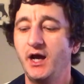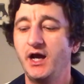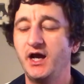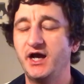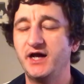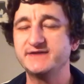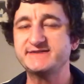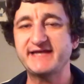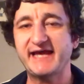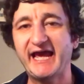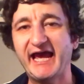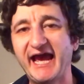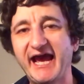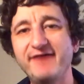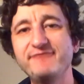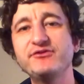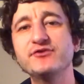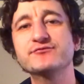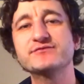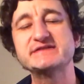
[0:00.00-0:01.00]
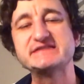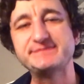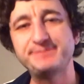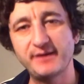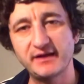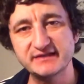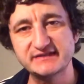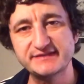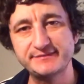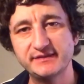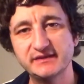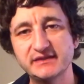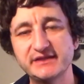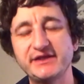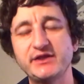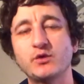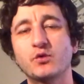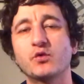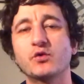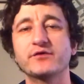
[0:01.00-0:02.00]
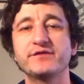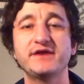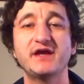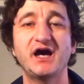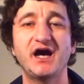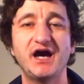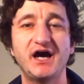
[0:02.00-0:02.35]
to have the responsibility or the